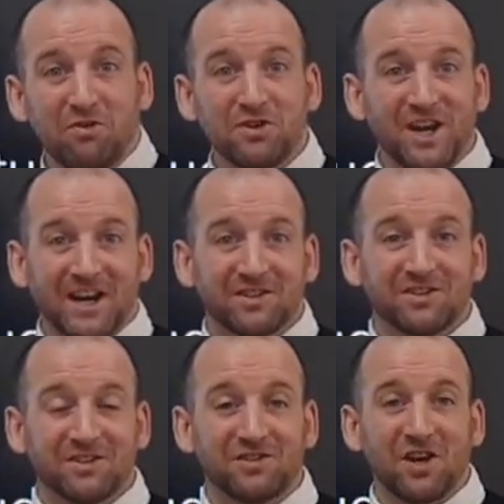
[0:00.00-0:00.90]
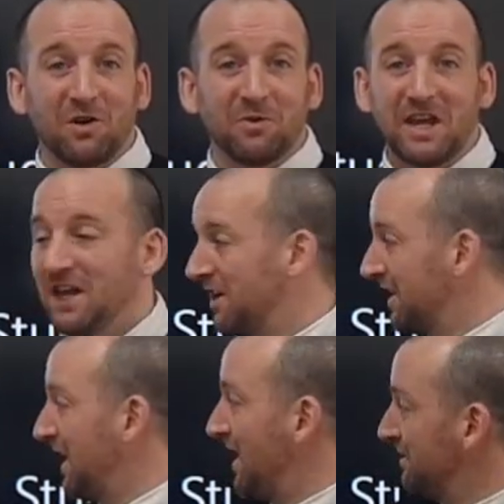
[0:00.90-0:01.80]
projects, shall we? And
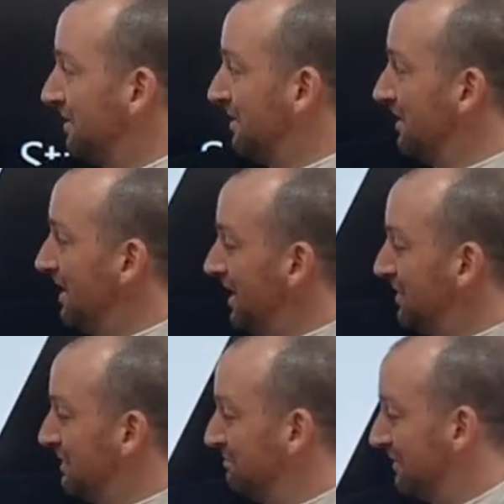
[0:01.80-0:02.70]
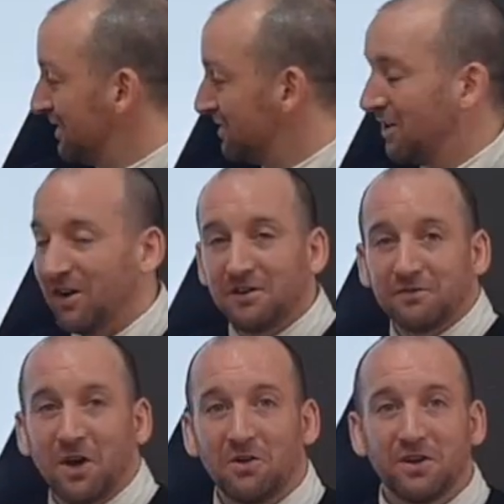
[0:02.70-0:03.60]
again, here's this line
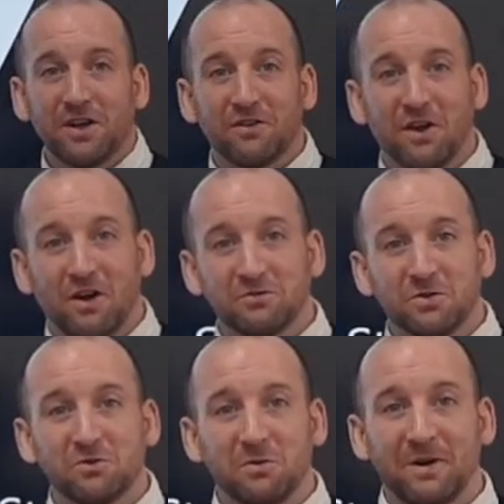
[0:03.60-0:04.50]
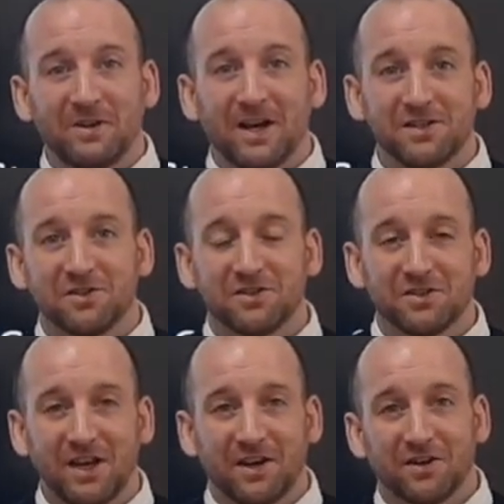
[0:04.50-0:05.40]
of code here, and I'll talk about that in just
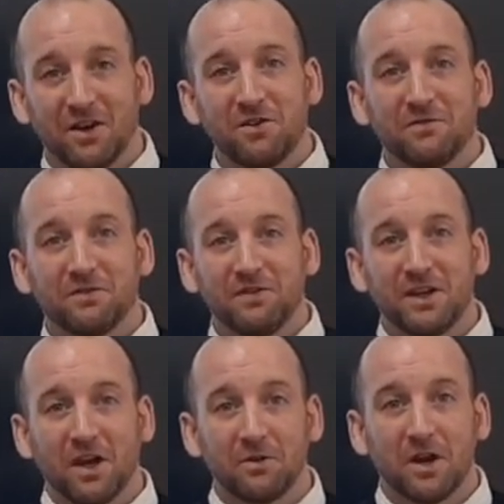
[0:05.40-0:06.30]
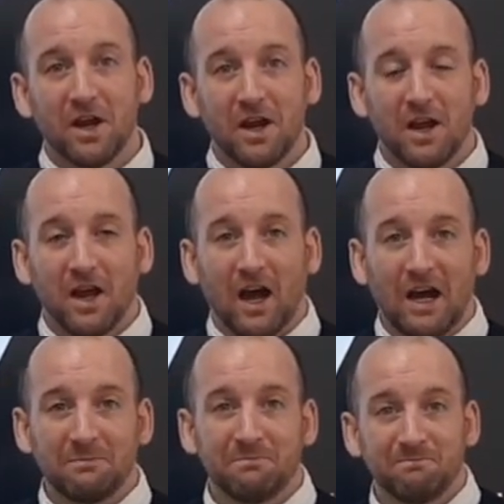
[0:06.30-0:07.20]
a second over the video.
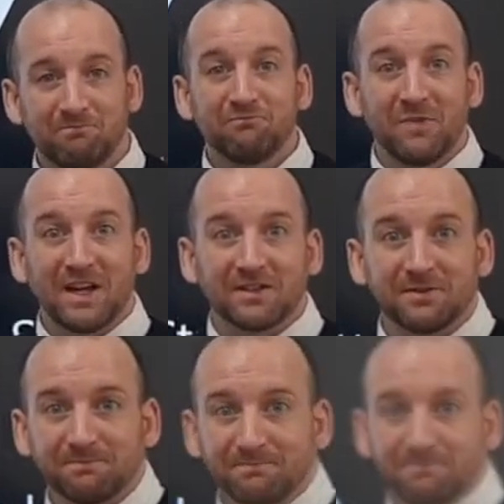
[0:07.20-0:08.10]
Thanks.